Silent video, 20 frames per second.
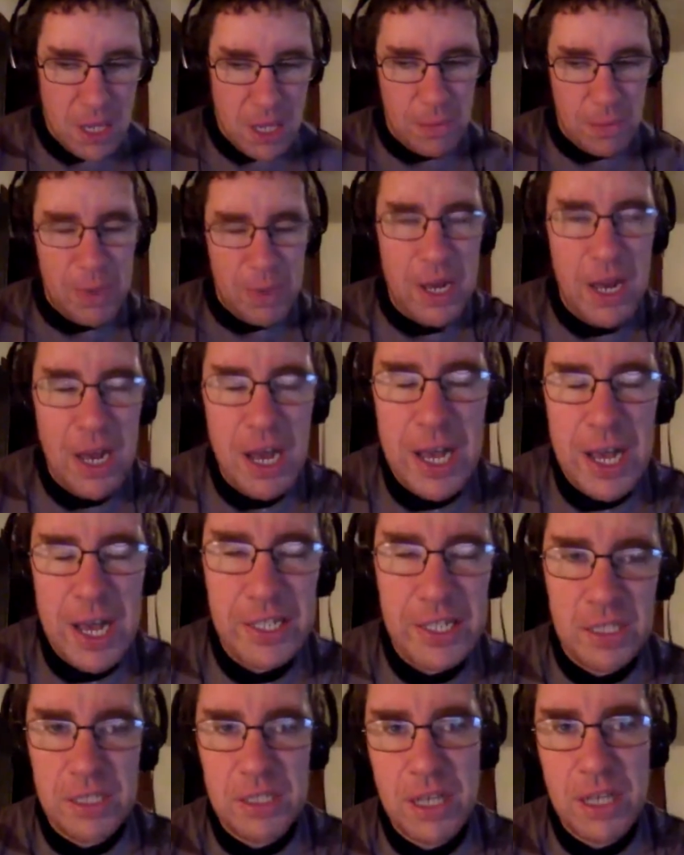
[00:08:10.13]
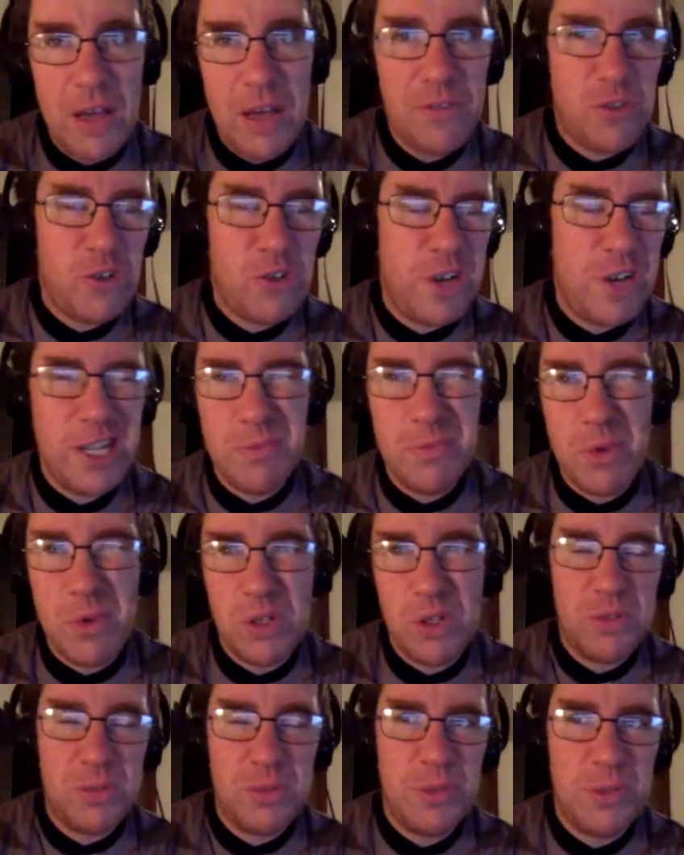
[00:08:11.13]
But I've created
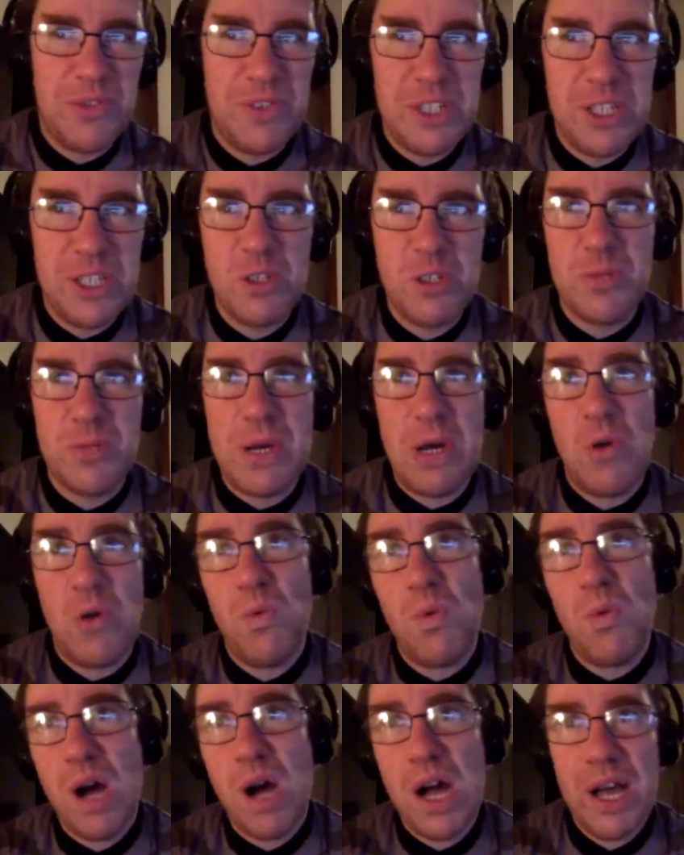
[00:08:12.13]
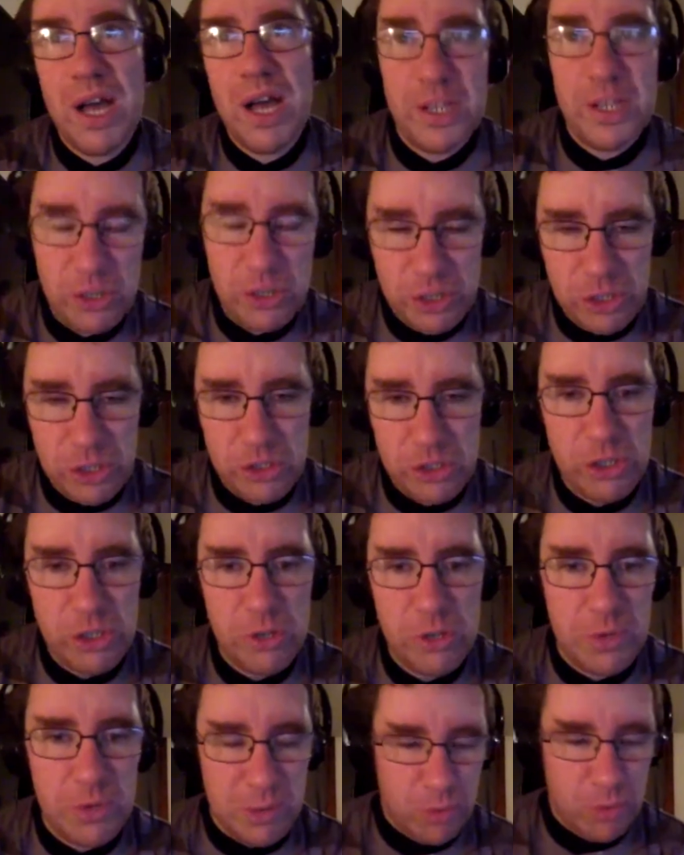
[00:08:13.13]
multiple videos about why I do
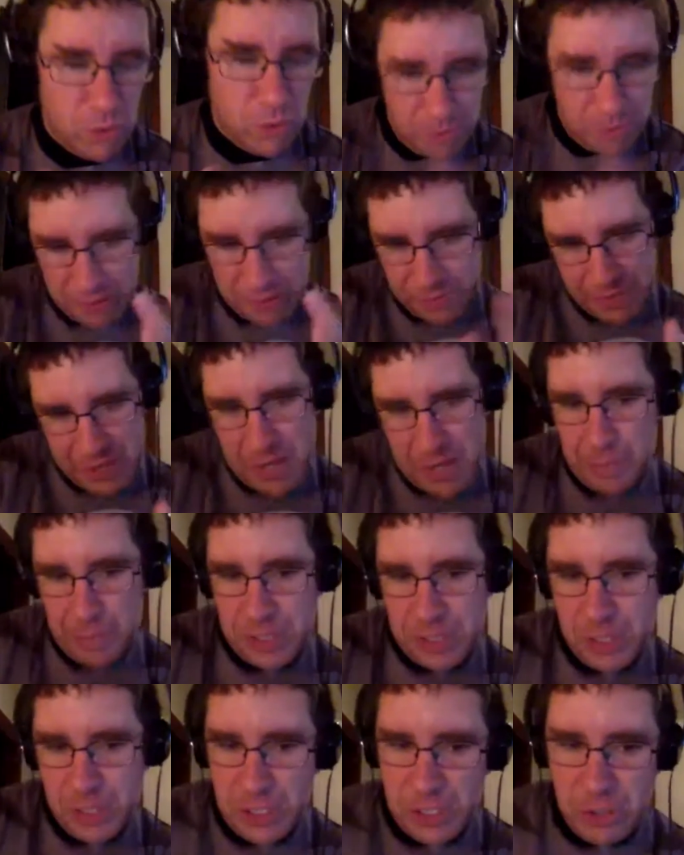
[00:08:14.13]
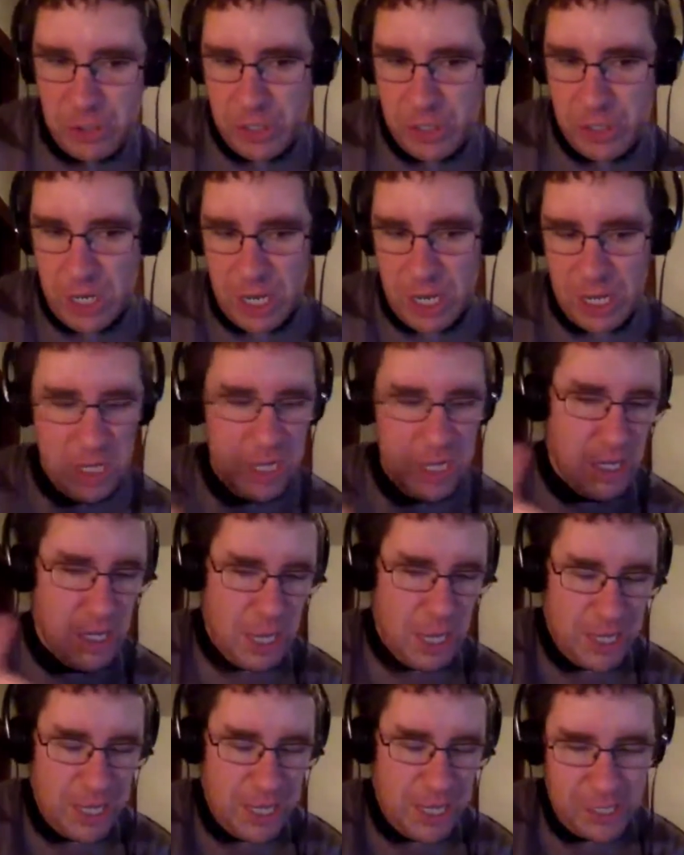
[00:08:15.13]
YouTube. Number one, my family's in Utah.
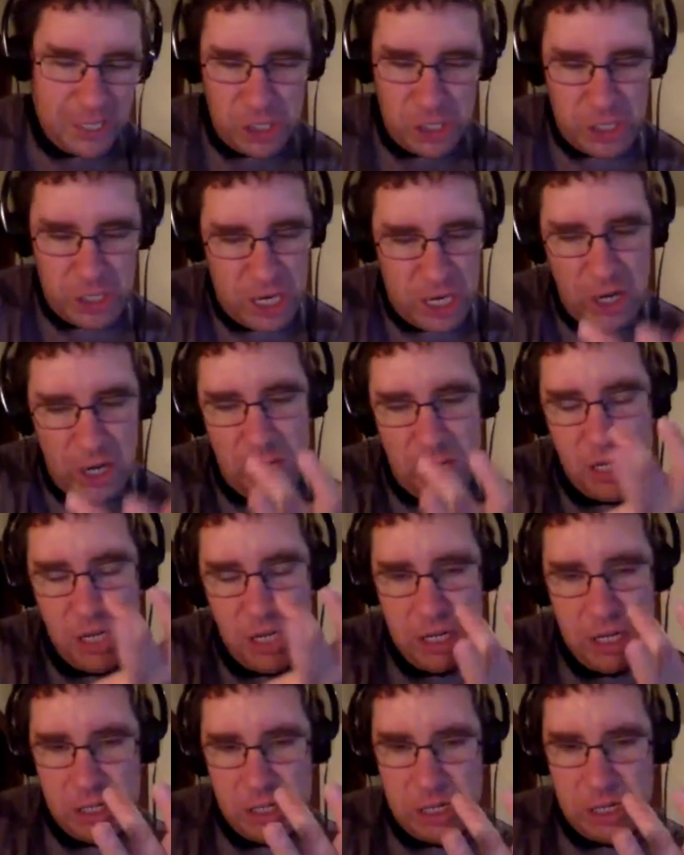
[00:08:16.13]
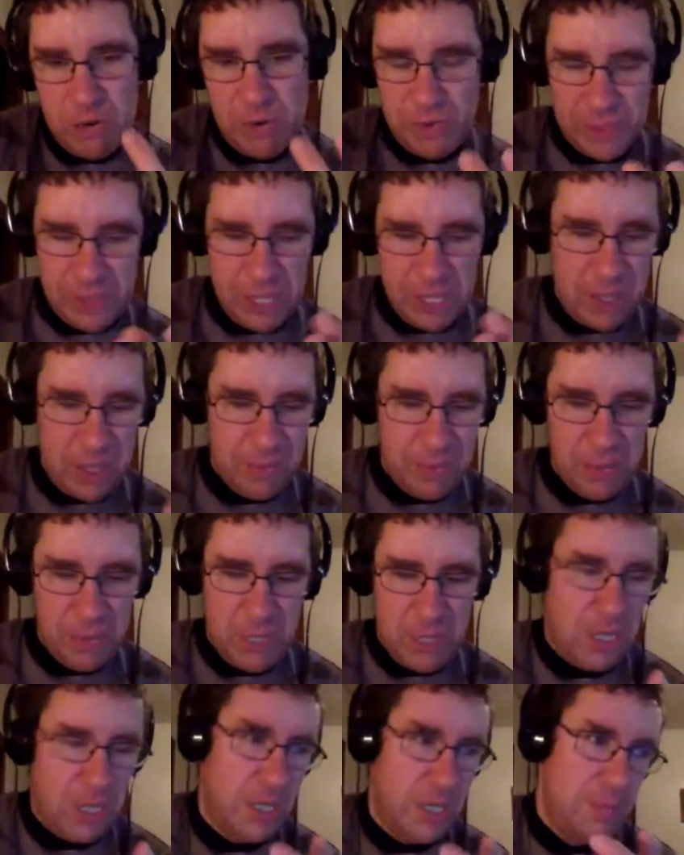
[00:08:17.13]
I like to share with them.
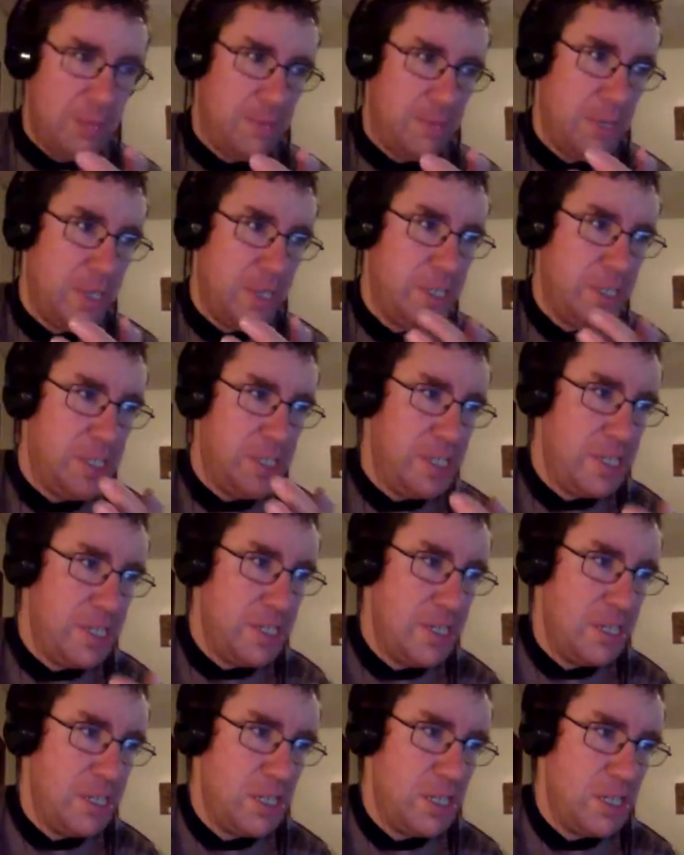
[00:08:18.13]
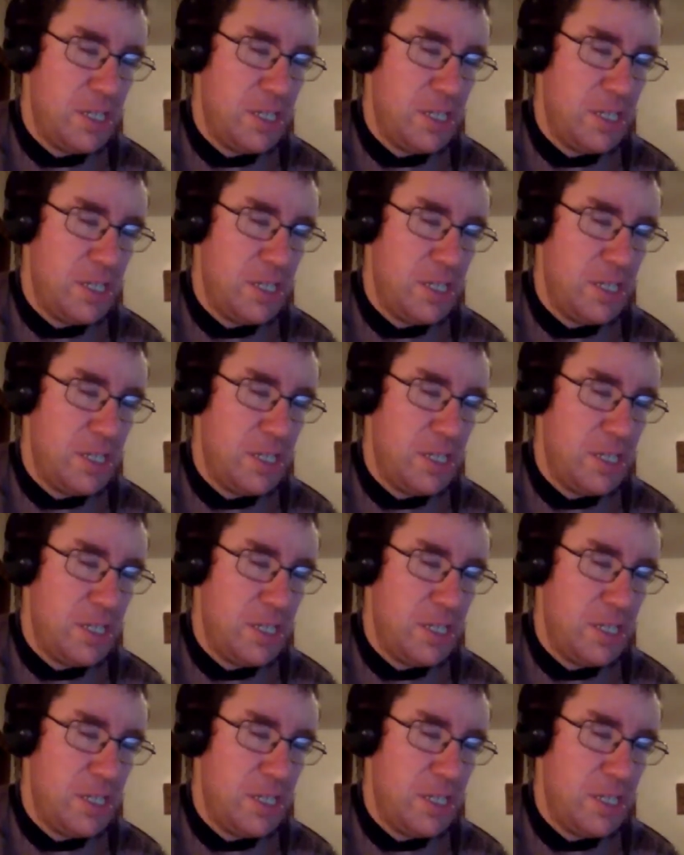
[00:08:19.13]
I did